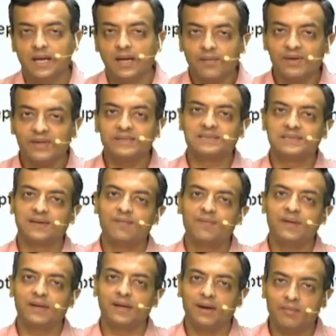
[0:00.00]
With
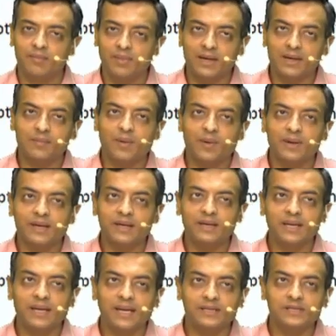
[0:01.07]
severe metabolic
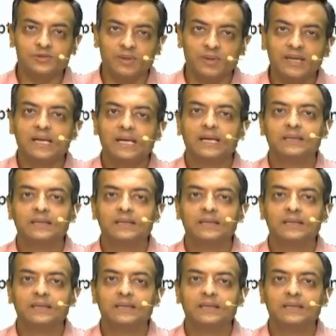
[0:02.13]
derangement,